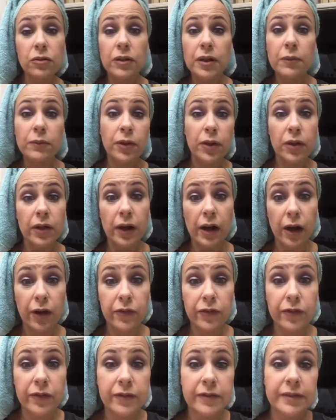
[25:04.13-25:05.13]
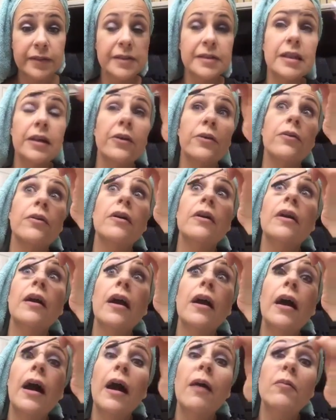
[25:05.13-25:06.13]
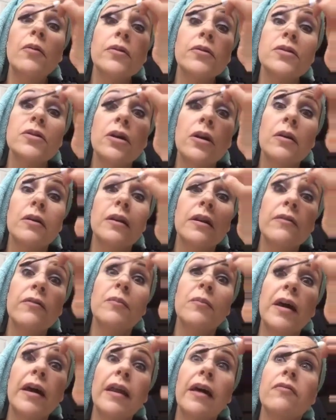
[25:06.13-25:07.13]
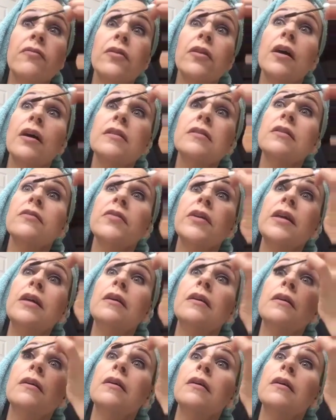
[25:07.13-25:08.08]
Can Pull It Off." So I'm going to start living by that philosophy.